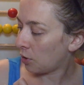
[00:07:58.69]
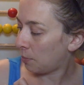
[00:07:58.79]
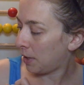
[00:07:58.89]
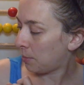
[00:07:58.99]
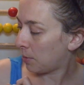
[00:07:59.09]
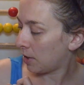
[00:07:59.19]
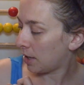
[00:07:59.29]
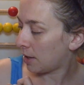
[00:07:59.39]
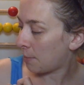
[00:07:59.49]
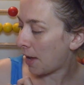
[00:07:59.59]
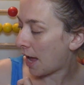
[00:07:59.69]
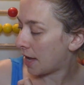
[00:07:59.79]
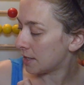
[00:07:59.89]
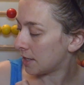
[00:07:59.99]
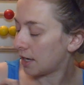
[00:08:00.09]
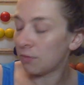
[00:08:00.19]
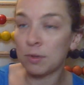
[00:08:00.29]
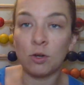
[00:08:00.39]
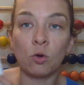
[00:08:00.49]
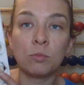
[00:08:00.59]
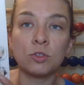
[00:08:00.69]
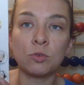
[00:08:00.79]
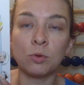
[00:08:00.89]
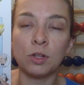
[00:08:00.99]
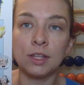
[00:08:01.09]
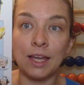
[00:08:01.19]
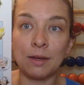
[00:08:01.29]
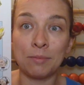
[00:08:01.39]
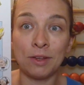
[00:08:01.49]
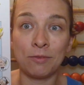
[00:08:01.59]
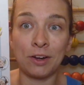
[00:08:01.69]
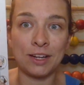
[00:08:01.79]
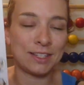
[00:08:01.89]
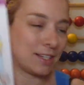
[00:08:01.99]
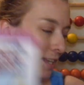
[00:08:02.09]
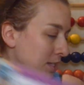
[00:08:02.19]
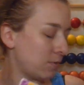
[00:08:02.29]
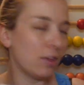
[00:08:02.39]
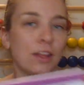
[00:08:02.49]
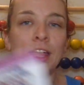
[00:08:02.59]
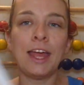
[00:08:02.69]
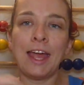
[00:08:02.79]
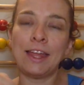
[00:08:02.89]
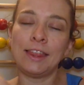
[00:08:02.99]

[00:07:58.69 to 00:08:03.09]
people in the past that have been homeschooled and been very successful, and